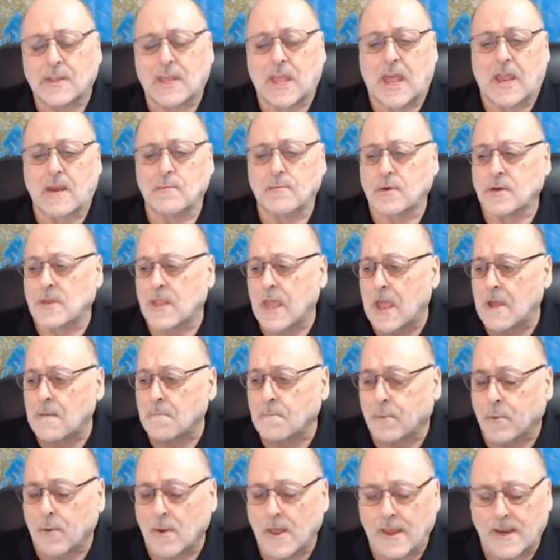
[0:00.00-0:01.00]
came to
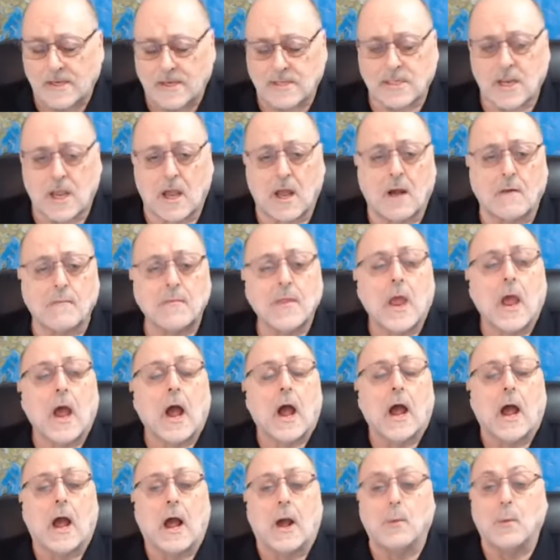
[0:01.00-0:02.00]
that place of
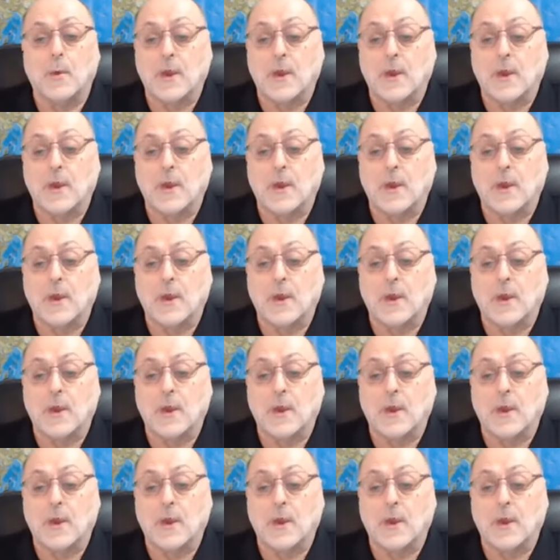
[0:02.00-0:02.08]
uh,